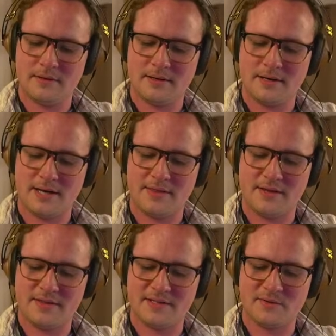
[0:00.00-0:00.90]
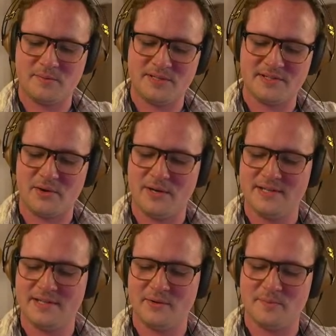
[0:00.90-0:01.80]
I thought this would be so
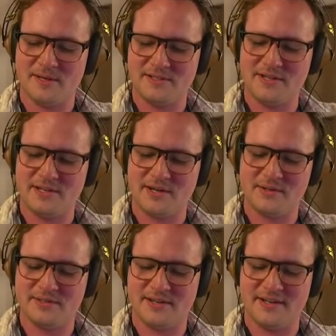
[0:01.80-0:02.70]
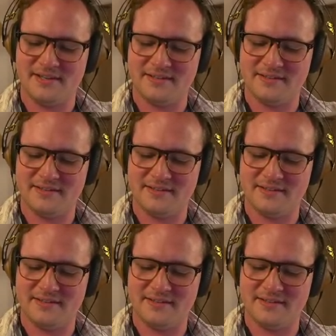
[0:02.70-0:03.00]
easy with my cheat codes on.